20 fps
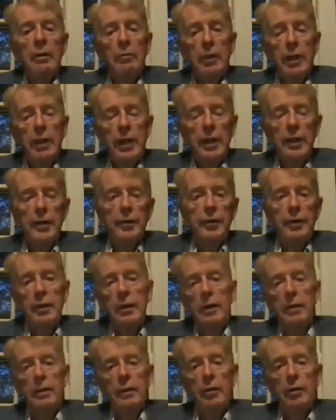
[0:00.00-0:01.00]
We had,
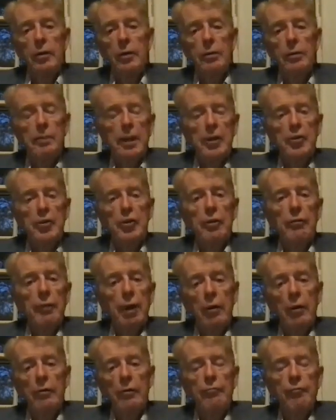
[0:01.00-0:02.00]
dependence
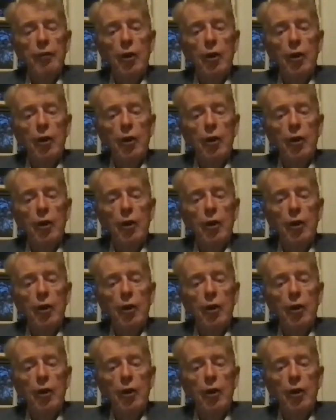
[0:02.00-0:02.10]
on